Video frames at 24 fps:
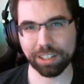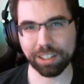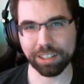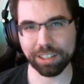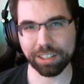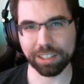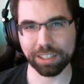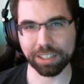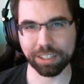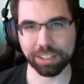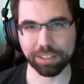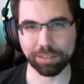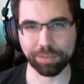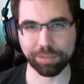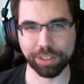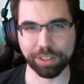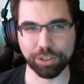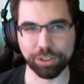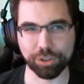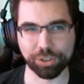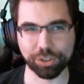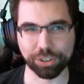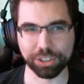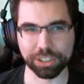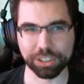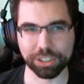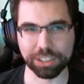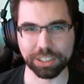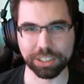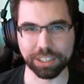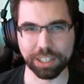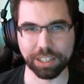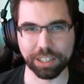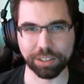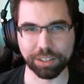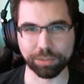And
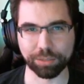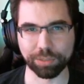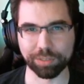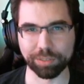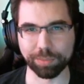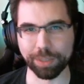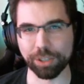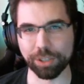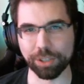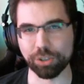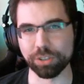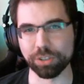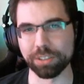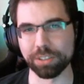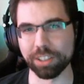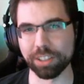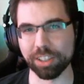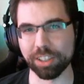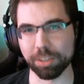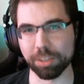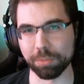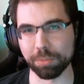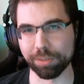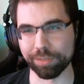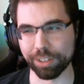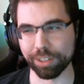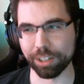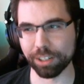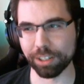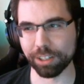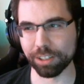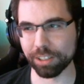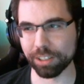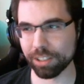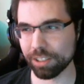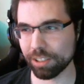eventually, as we've mentioned in some of
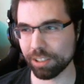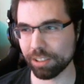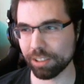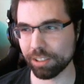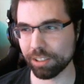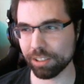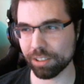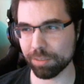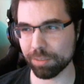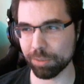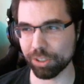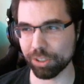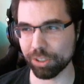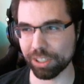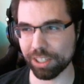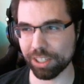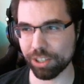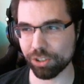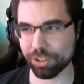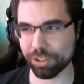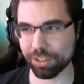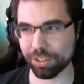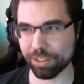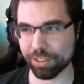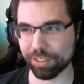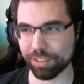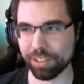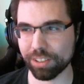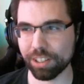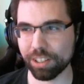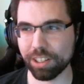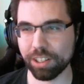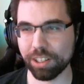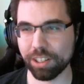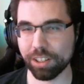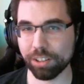our communications,
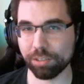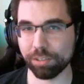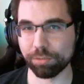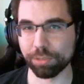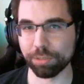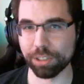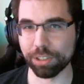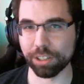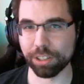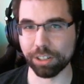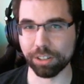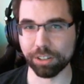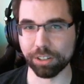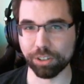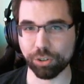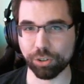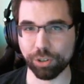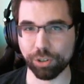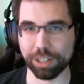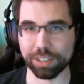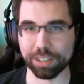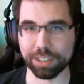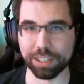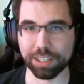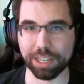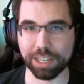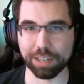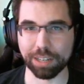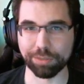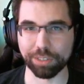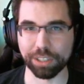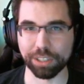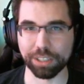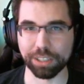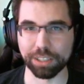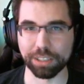we are trying to
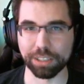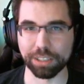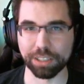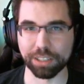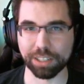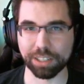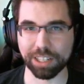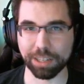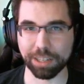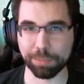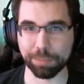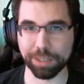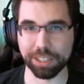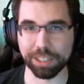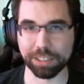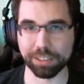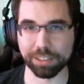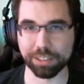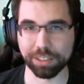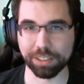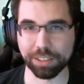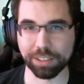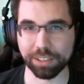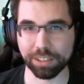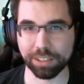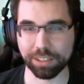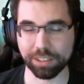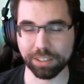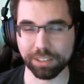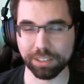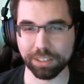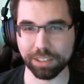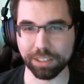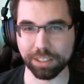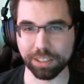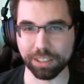have a campaign,
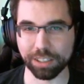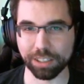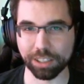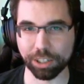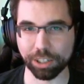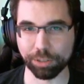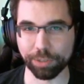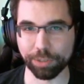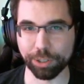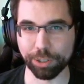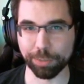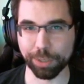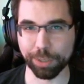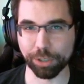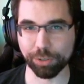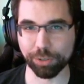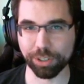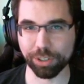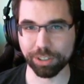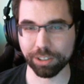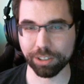a career mode.